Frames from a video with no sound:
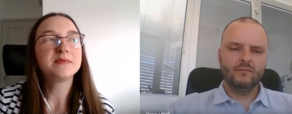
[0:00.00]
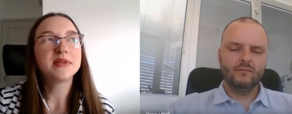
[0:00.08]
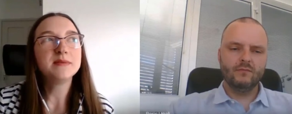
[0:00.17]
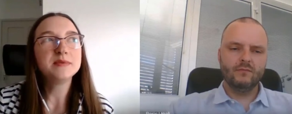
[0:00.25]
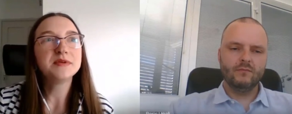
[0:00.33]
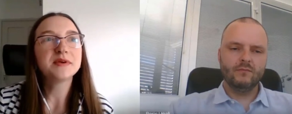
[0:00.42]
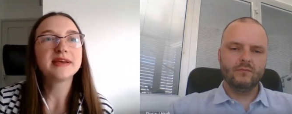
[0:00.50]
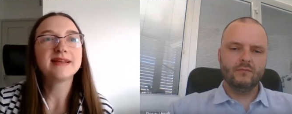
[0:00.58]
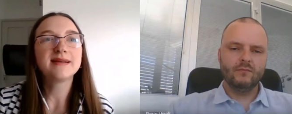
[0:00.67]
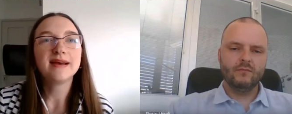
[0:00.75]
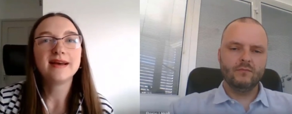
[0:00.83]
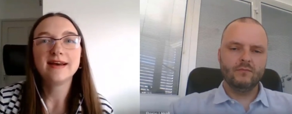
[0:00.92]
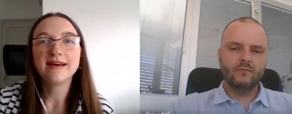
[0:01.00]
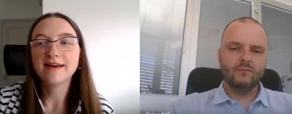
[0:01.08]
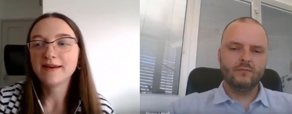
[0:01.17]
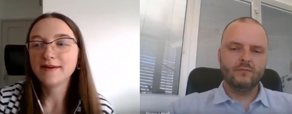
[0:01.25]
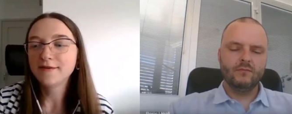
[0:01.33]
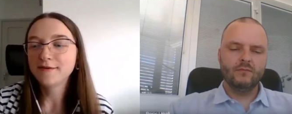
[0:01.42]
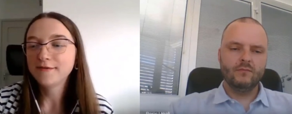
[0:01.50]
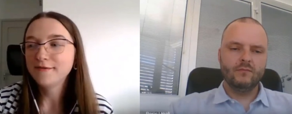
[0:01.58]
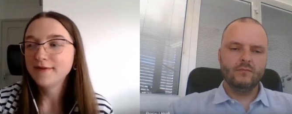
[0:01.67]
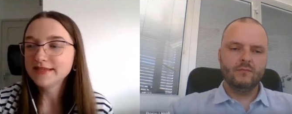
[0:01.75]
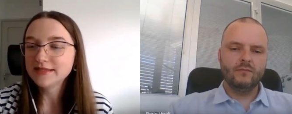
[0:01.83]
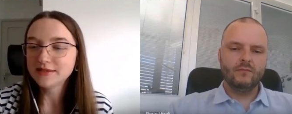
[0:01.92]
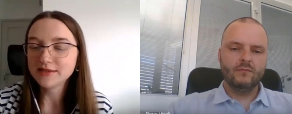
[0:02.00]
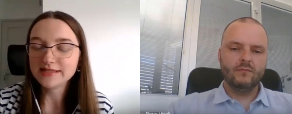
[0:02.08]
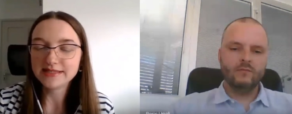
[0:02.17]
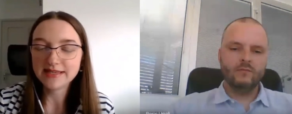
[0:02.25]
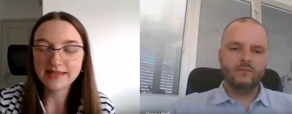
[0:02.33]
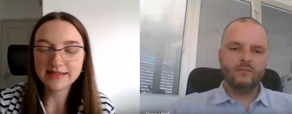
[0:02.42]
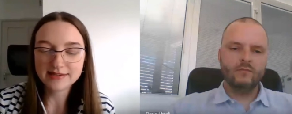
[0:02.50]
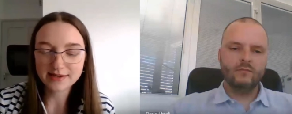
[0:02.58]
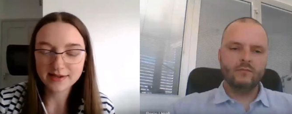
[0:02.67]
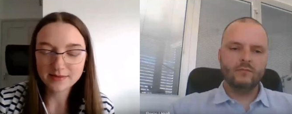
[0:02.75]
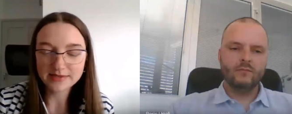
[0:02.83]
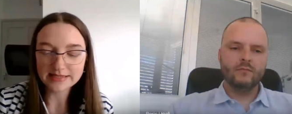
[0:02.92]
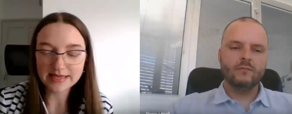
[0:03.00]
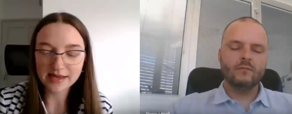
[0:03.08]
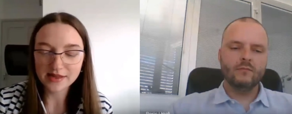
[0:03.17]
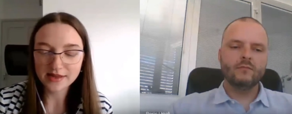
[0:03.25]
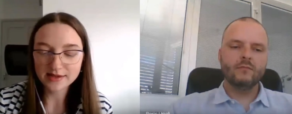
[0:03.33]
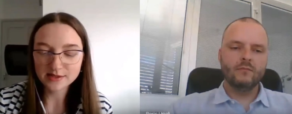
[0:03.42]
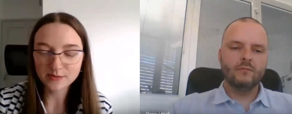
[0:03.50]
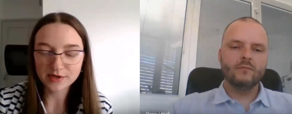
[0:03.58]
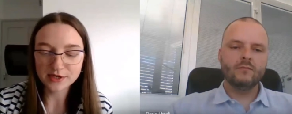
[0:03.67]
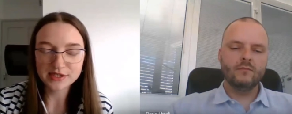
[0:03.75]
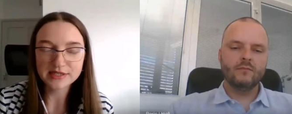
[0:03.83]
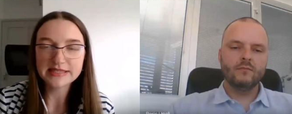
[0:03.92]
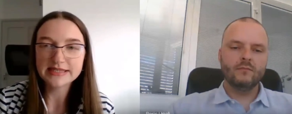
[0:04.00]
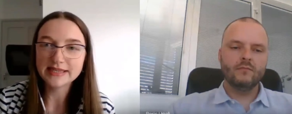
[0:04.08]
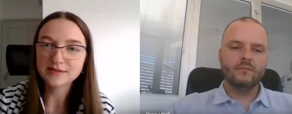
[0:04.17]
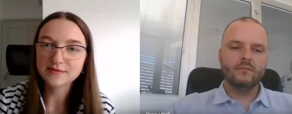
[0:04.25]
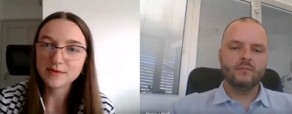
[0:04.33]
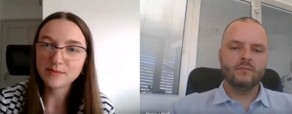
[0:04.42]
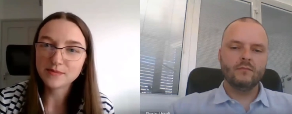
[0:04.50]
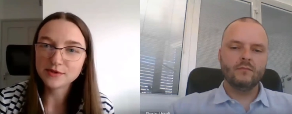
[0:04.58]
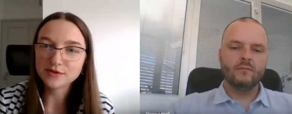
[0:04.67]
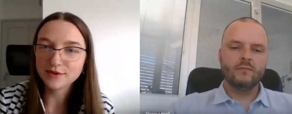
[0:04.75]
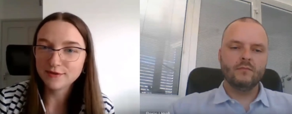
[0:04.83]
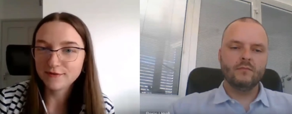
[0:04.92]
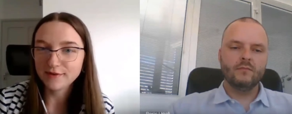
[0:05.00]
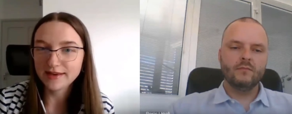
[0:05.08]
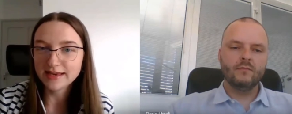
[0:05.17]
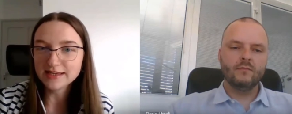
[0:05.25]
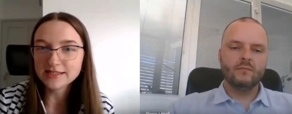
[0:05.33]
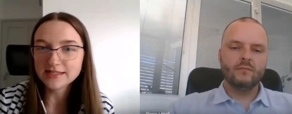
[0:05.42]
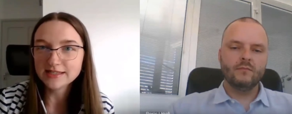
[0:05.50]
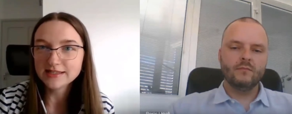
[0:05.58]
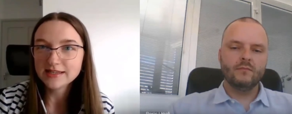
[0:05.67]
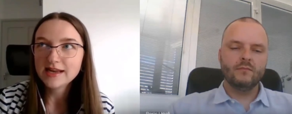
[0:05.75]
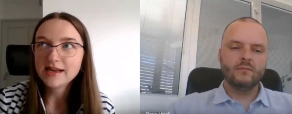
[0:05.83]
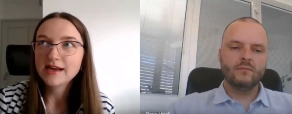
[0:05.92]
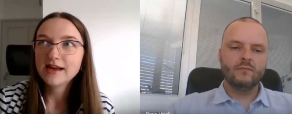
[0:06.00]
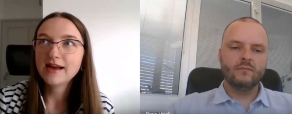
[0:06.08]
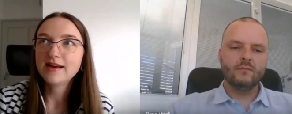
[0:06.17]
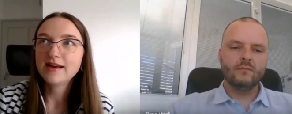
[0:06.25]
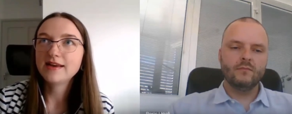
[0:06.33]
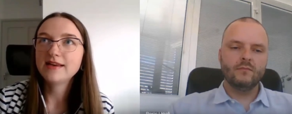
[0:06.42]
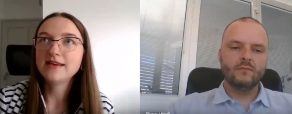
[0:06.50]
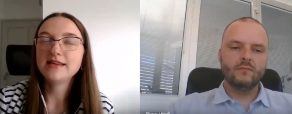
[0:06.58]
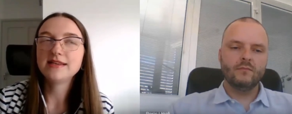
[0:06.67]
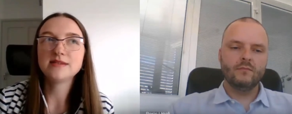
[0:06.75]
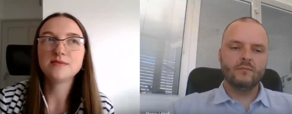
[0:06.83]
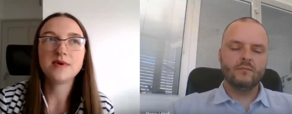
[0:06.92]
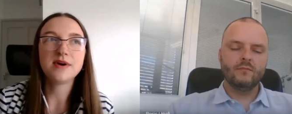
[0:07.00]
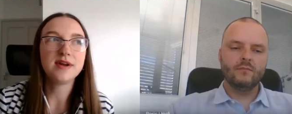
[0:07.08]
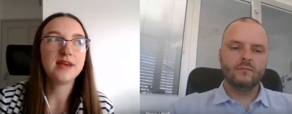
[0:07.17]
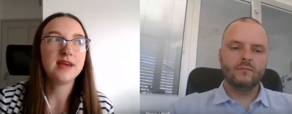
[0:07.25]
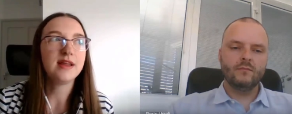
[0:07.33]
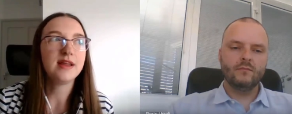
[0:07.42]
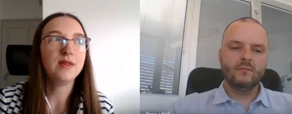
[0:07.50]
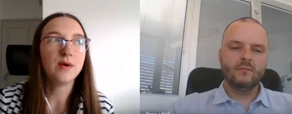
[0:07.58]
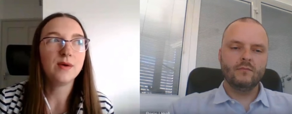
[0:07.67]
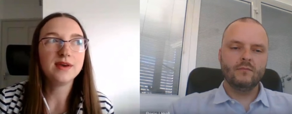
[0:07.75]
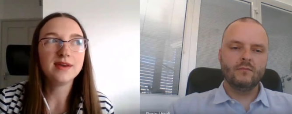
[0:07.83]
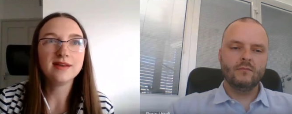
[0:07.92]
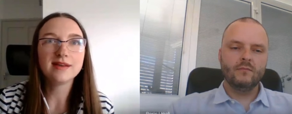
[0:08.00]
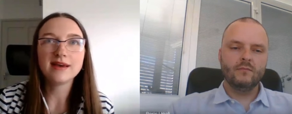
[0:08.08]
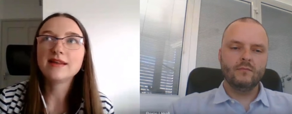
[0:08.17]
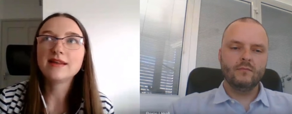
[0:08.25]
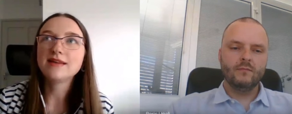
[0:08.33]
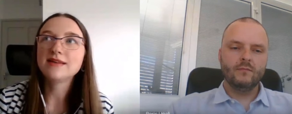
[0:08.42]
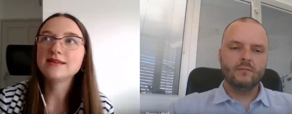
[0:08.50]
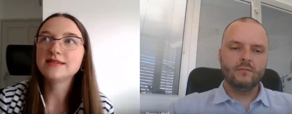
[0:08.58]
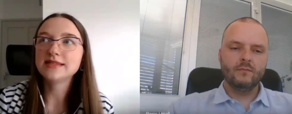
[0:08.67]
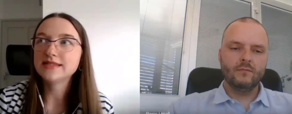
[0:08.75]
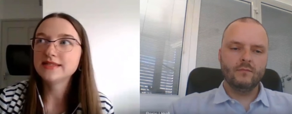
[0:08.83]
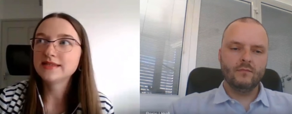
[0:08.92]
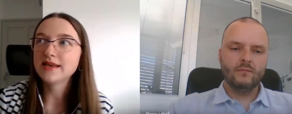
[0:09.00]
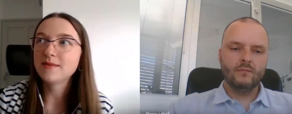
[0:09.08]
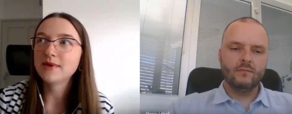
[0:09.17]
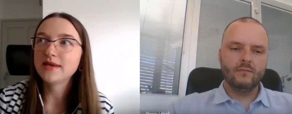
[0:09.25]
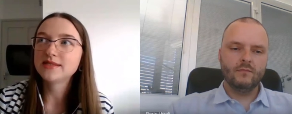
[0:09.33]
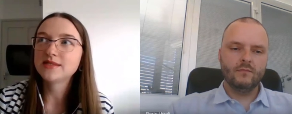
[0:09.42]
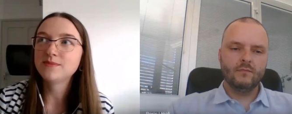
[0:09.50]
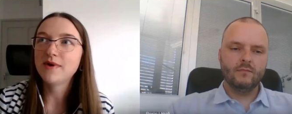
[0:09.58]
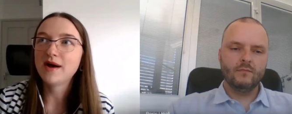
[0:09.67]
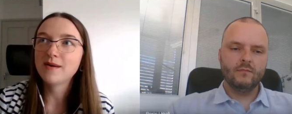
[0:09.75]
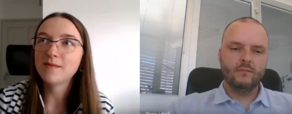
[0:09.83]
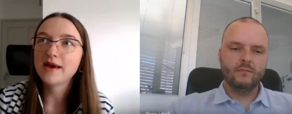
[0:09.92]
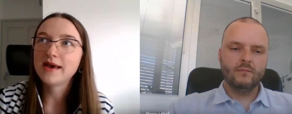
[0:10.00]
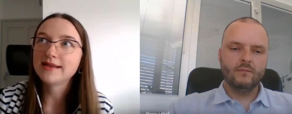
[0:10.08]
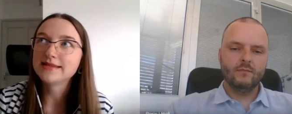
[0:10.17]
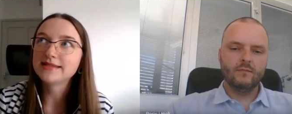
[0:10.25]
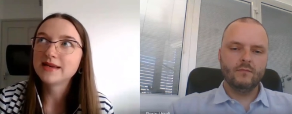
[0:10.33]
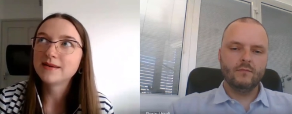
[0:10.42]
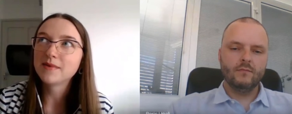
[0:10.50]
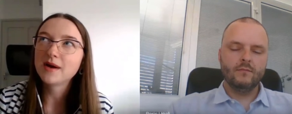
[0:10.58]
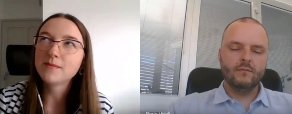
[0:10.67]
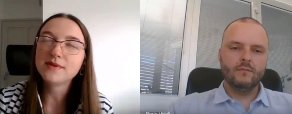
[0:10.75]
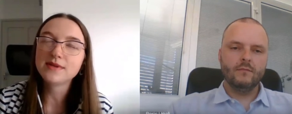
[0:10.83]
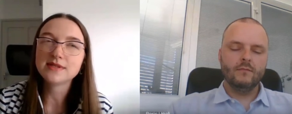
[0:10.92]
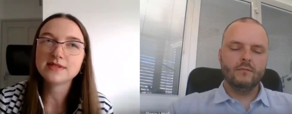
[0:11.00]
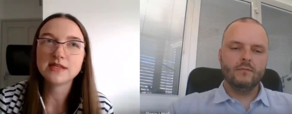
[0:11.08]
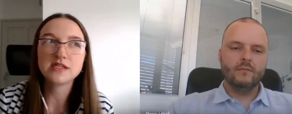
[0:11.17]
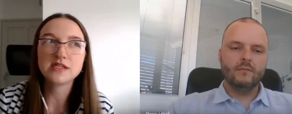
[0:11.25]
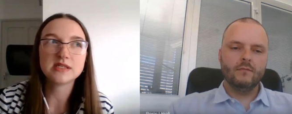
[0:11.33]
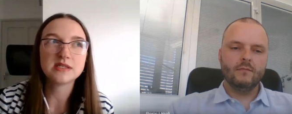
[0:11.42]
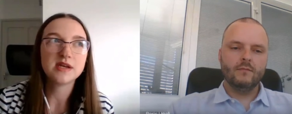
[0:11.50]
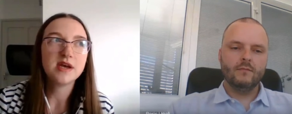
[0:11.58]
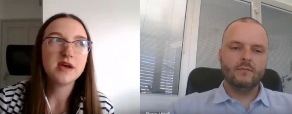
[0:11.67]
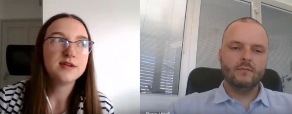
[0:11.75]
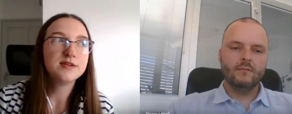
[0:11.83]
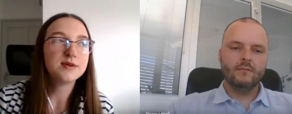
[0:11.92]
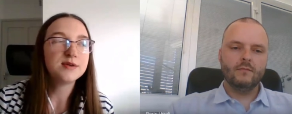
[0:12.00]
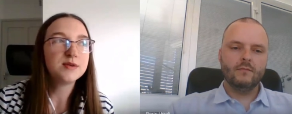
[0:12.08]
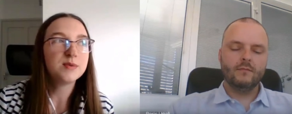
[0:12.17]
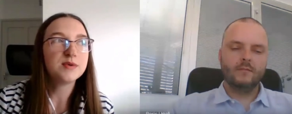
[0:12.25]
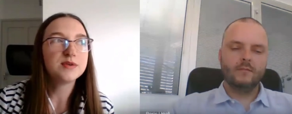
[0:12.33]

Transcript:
Speaker 1: because sometimes you can uh, face in the internet with such expressions that web push notification uh, is very annoying and it is the same as spam. And some companies they just